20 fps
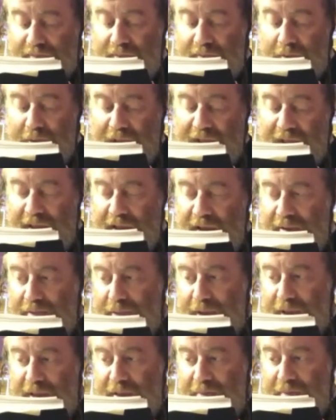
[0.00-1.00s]
when
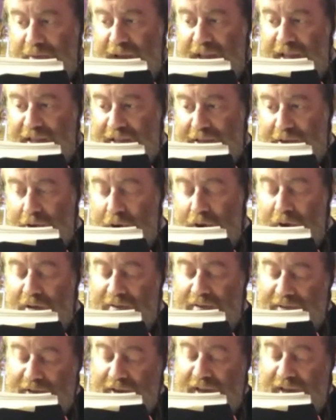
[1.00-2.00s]
the bread is
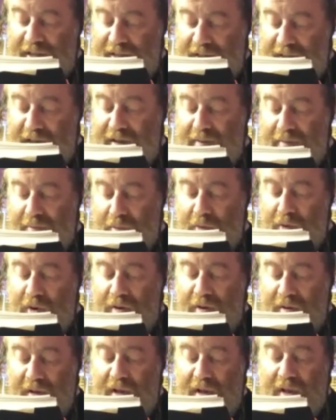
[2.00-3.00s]
whole, so it's
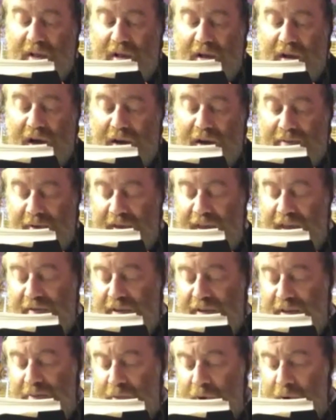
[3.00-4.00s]
more we give
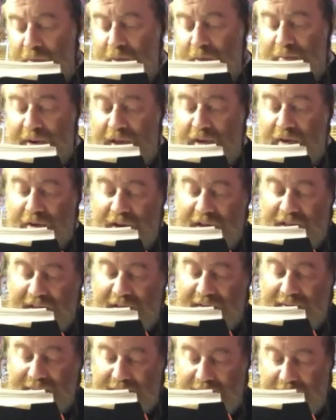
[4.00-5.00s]
it more
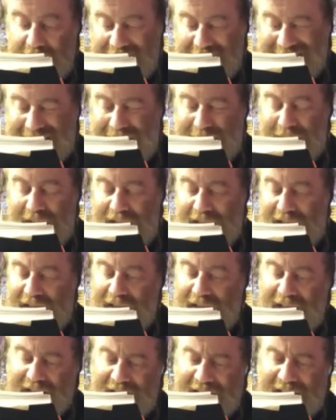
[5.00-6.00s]
priority. In some cases,
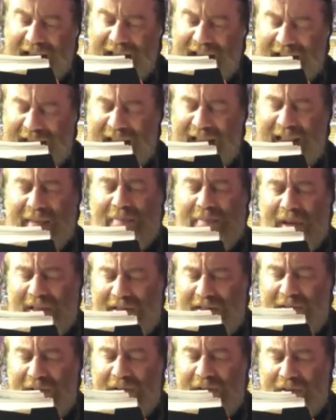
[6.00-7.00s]
it
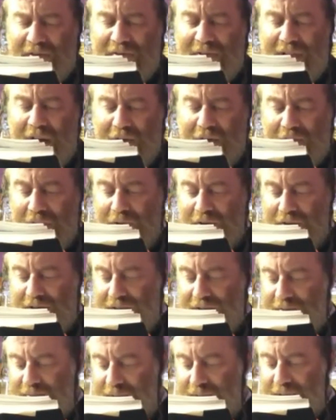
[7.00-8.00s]
depends on the flour
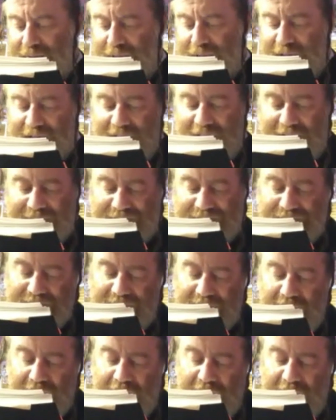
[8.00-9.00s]
also. But
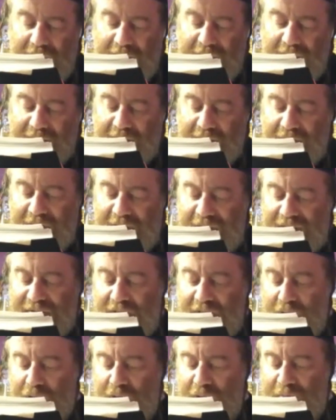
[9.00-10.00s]
however, if
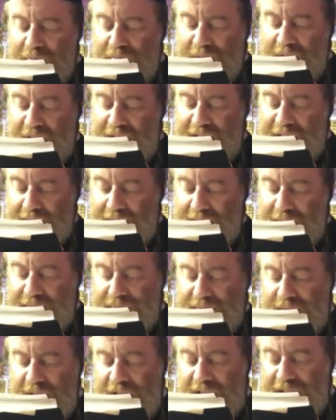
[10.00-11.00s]
the whole bread
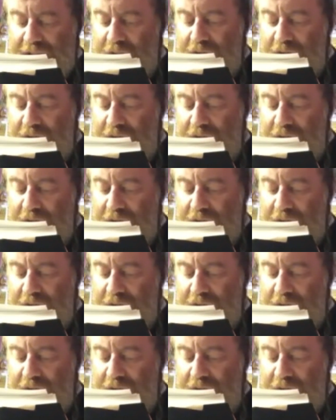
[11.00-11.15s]
is